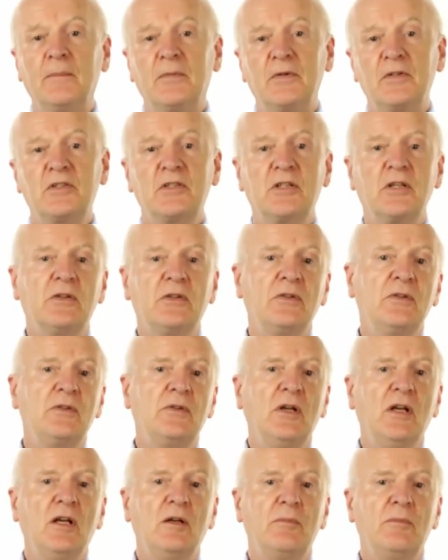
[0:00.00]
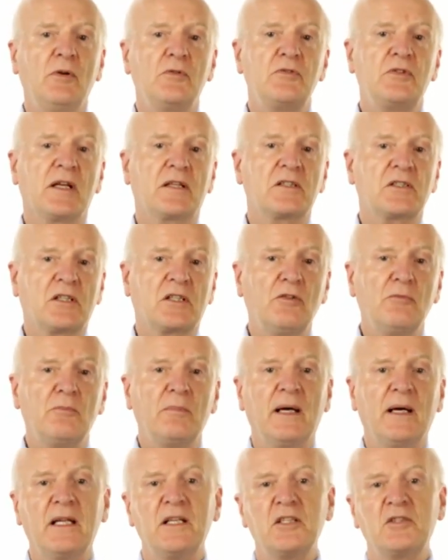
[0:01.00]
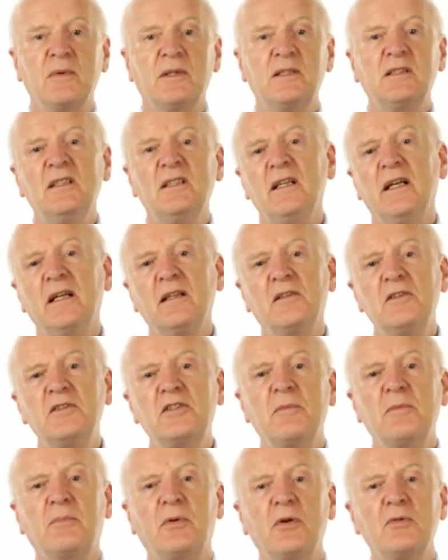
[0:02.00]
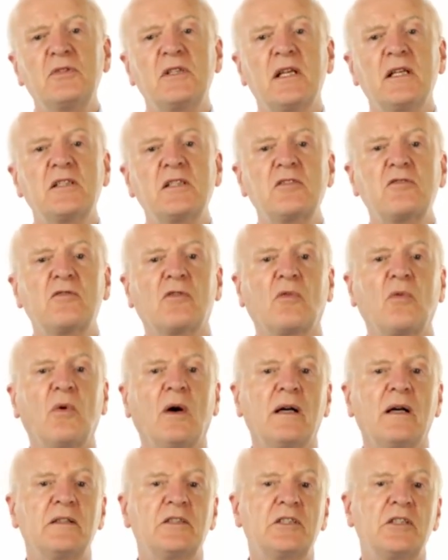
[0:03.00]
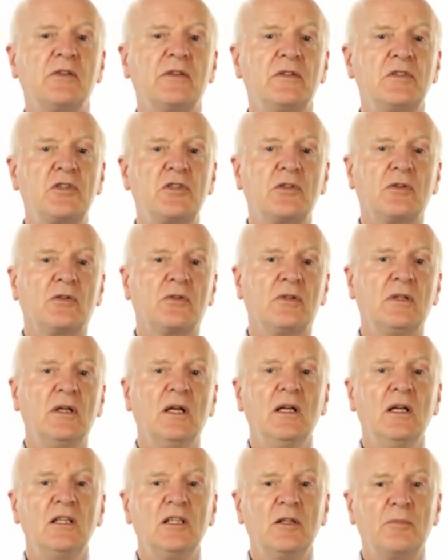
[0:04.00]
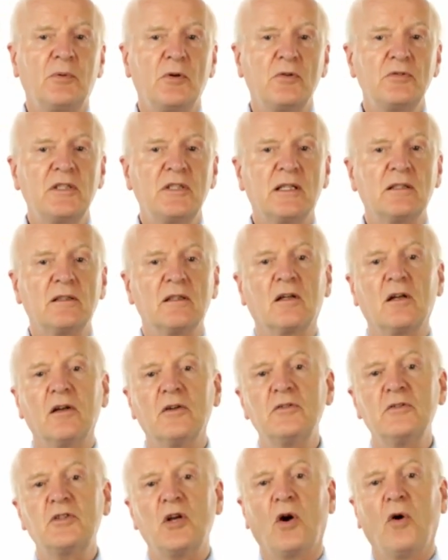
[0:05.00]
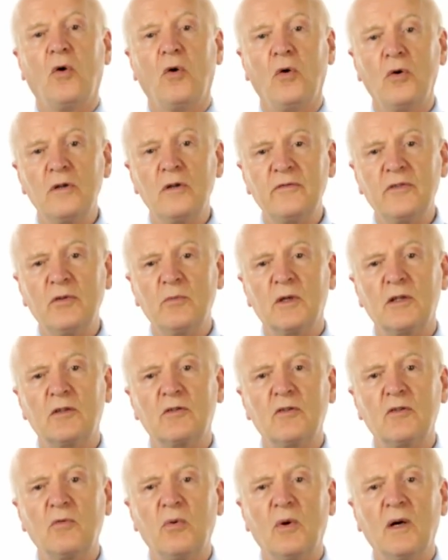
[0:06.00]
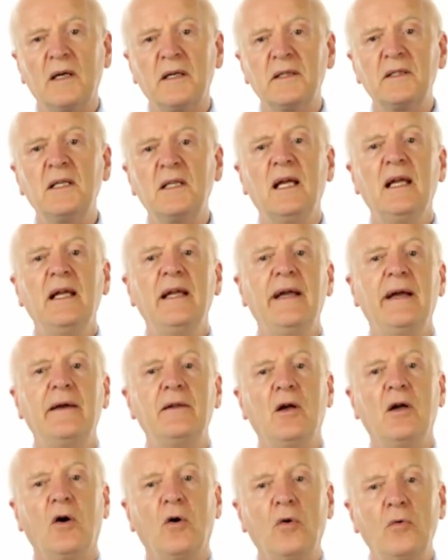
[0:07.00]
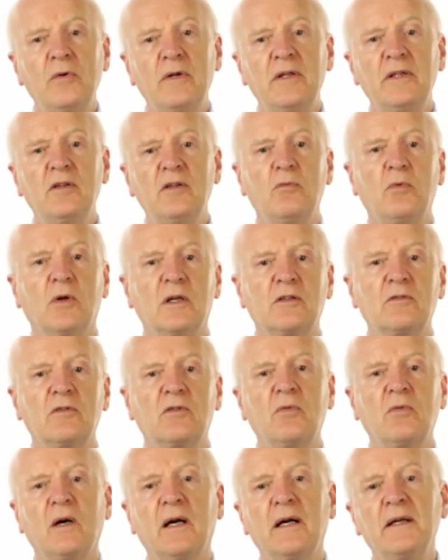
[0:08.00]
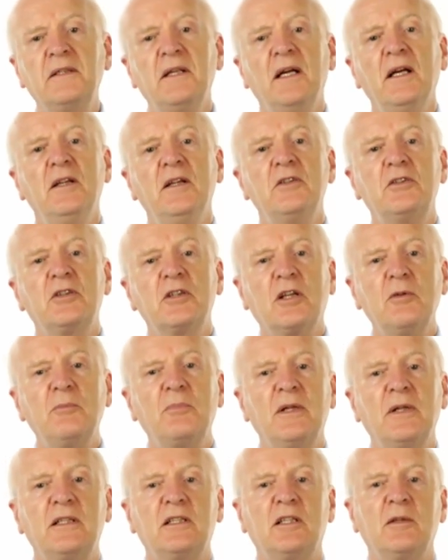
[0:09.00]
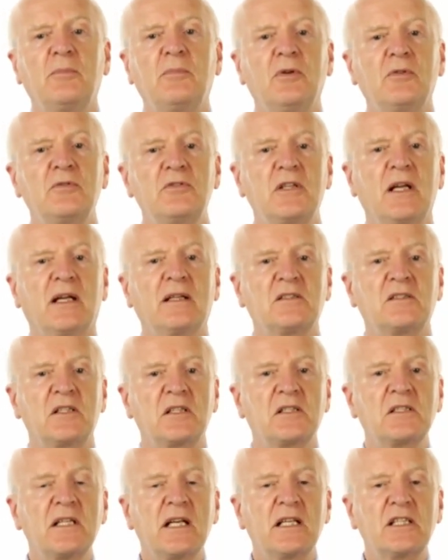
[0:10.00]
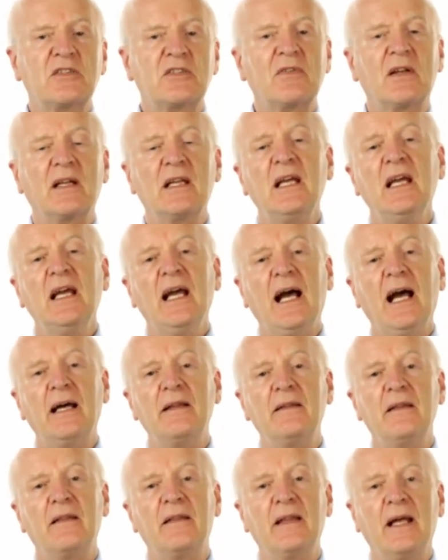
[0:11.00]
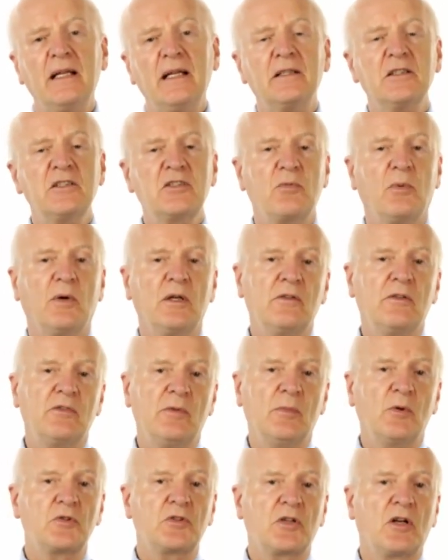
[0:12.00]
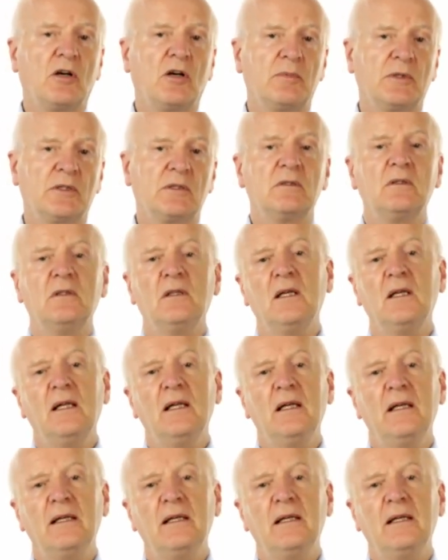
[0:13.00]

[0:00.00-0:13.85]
Number 2, project scope management includes the processes required to ensure the project includes all of the work required and only the work required to complete the project successfully. And that is one of the most common